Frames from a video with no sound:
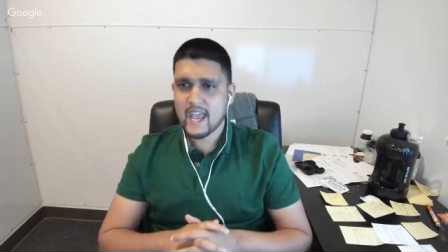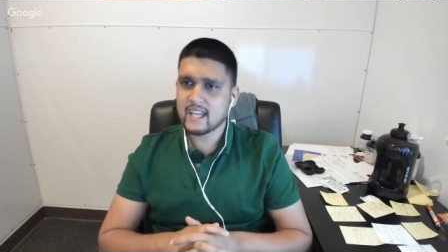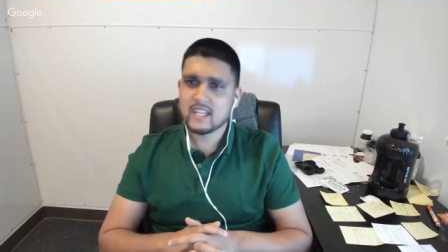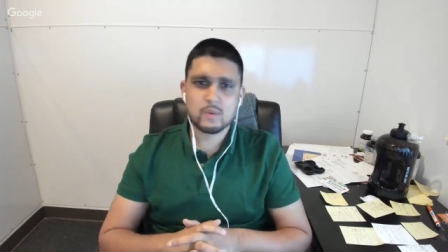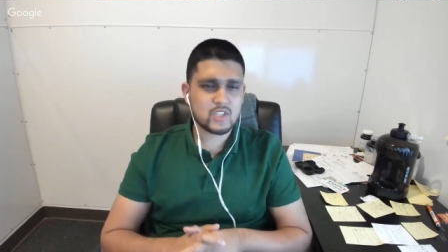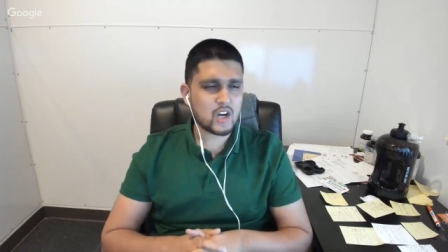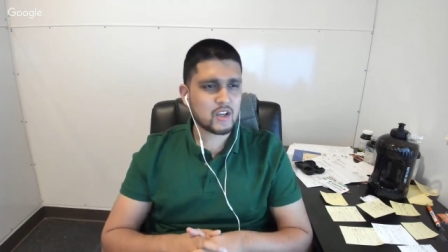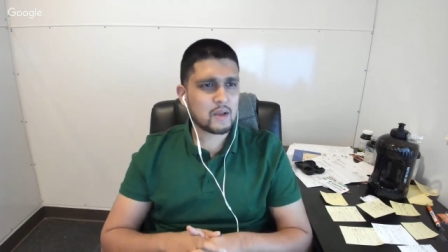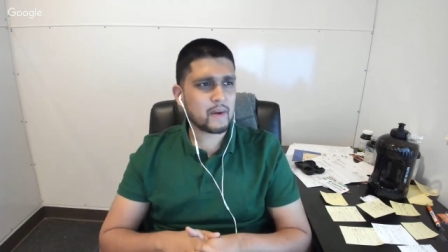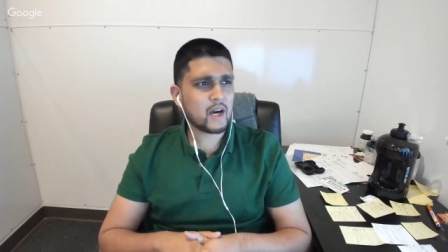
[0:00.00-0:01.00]
and he was
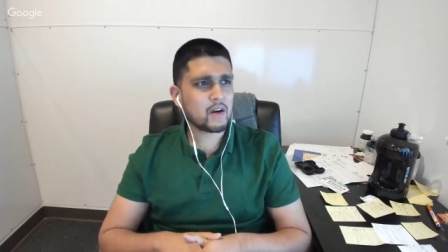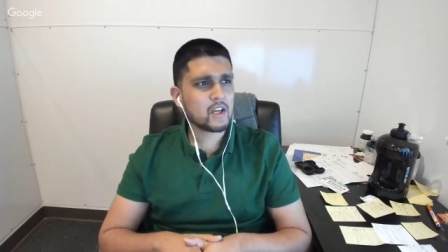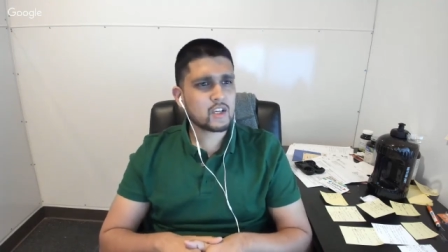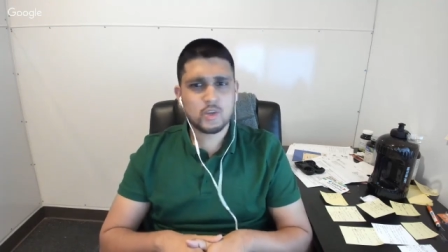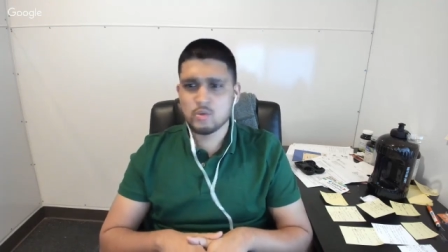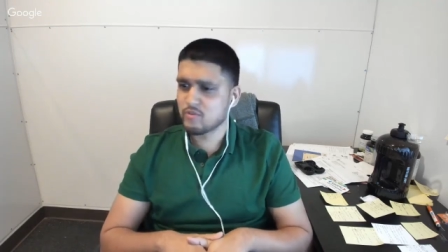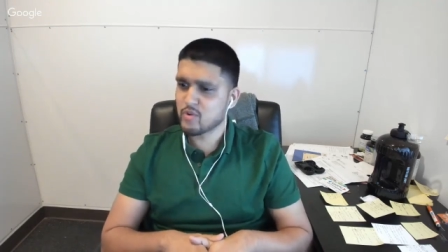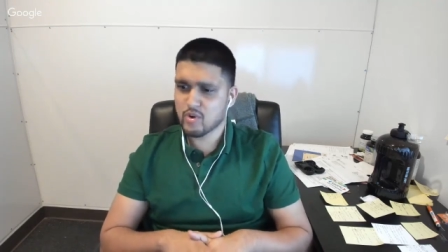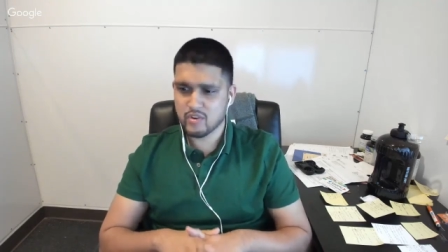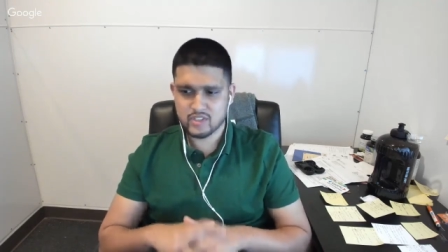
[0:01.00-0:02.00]
talking about Q
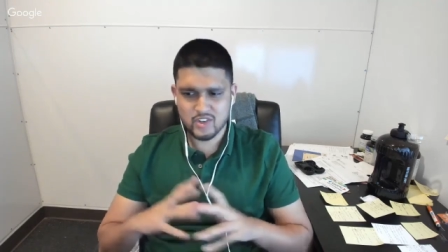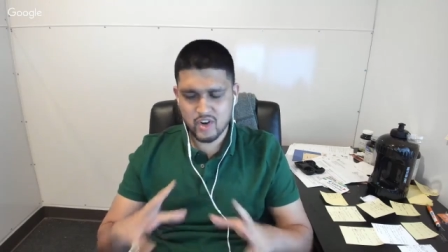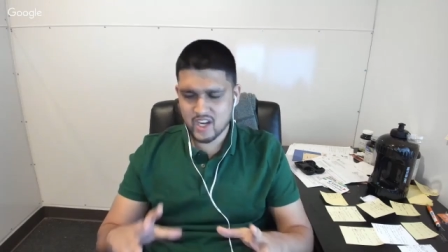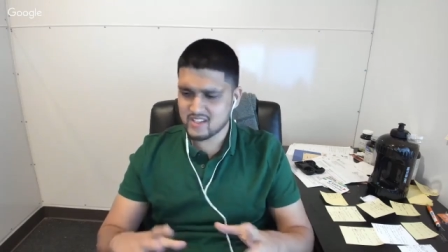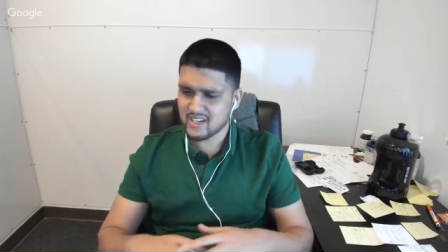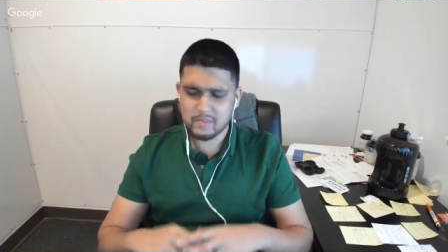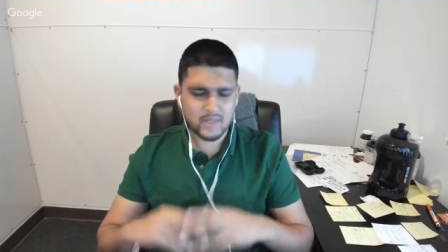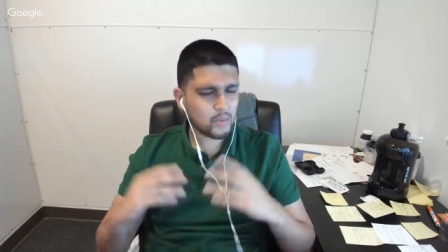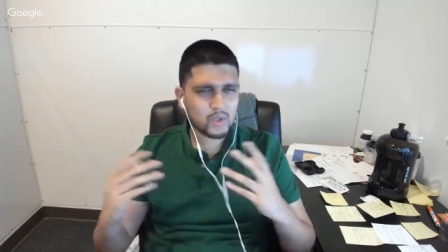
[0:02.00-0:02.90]
four is crazy, and I'm like,